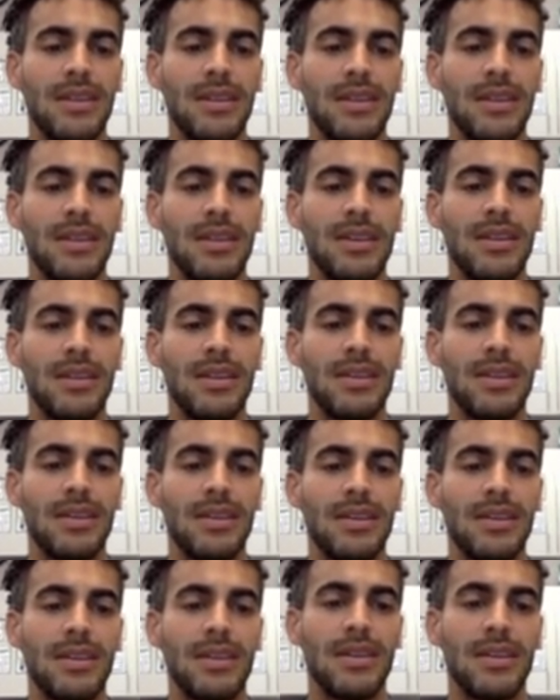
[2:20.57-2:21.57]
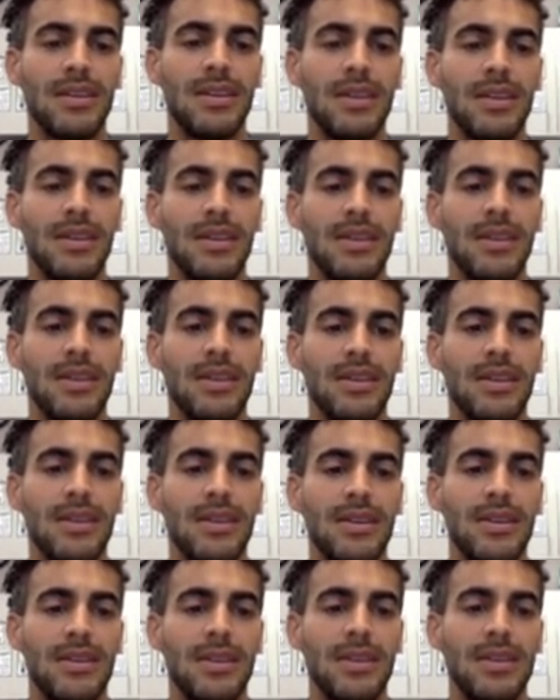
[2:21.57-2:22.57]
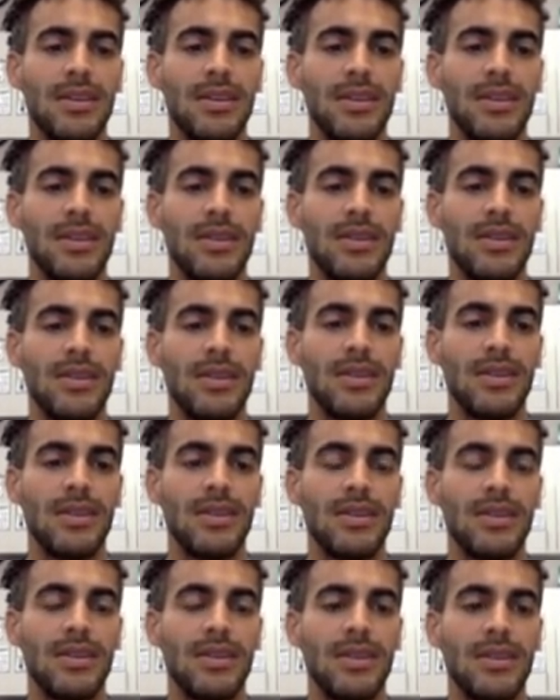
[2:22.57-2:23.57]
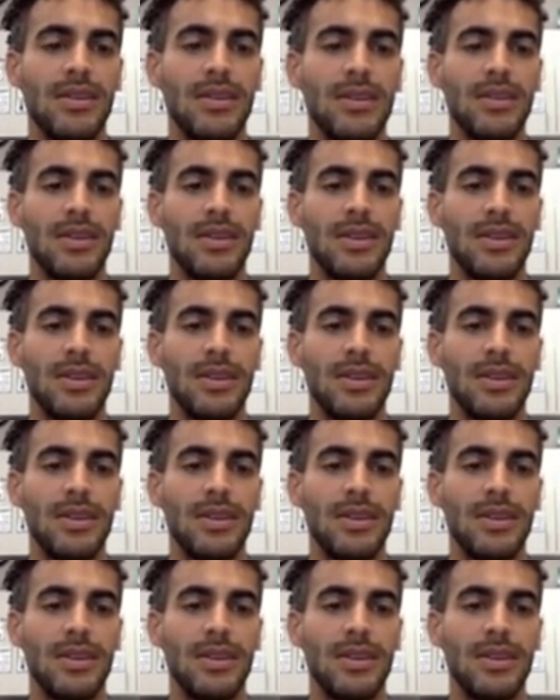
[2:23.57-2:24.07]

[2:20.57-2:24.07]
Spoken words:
Nothing is said.